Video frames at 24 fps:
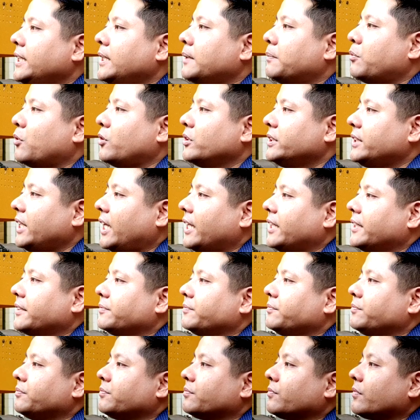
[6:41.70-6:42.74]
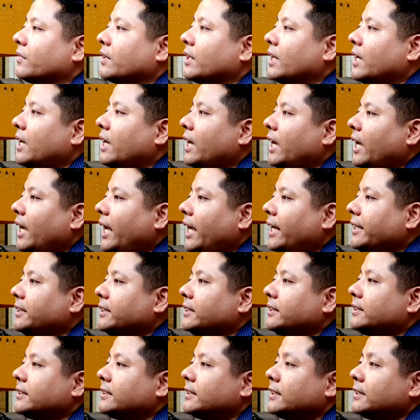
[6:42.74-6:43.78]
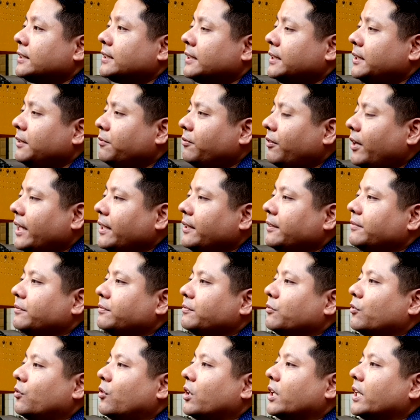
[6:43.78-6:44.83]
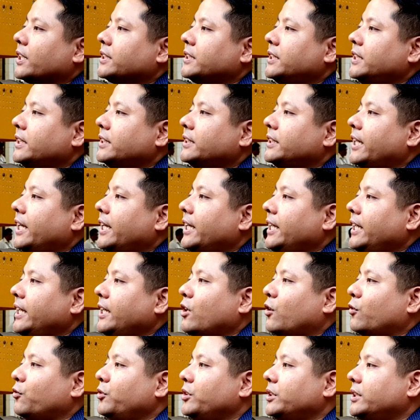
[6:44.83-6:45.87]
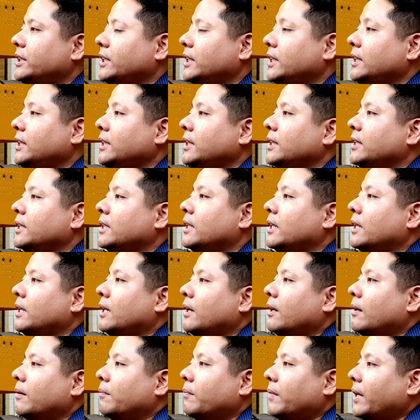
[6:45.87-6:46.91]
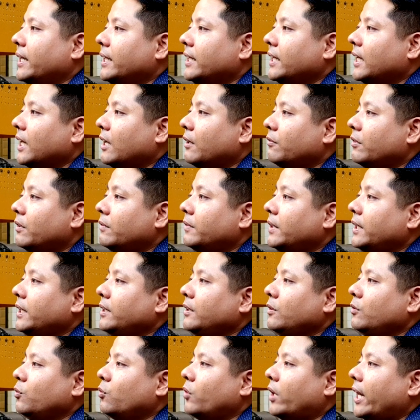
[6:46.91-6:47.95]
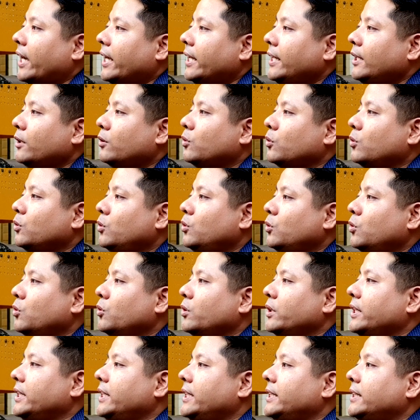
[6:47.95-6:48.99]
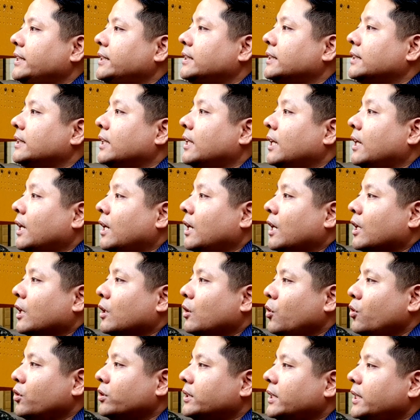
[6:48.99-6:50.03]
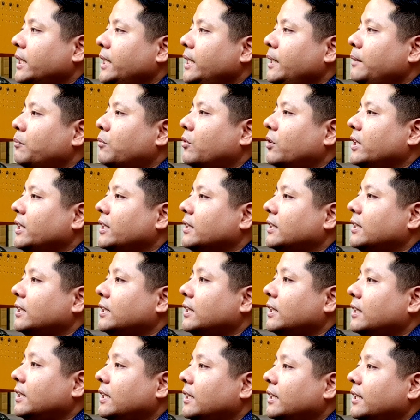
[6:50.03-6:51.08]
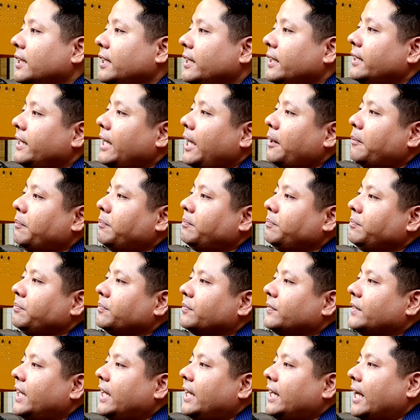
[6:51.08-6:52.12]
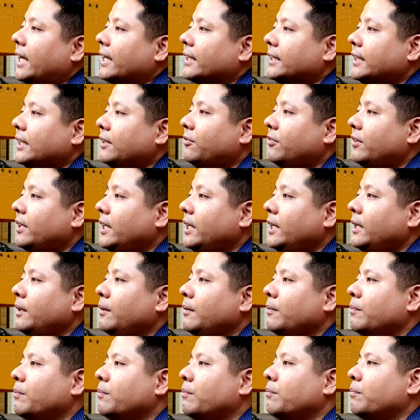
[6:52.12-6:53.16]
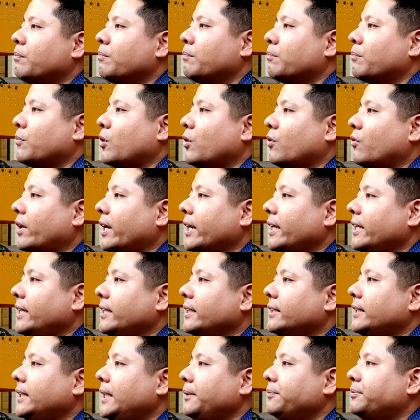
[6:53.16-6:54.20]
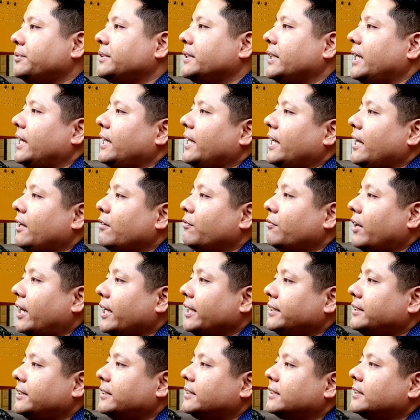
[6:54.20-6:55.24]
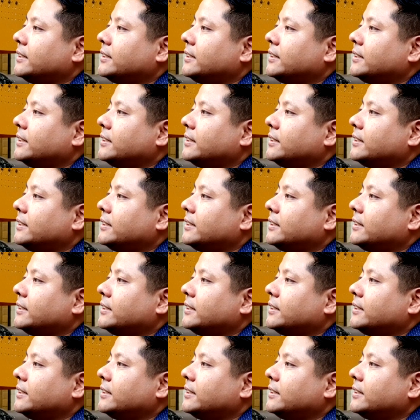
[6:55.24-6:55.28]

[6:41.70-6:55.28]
the project. As a certified vocational training officer by the government, what I need to do is closely monitor them, then actively providing tips and advice.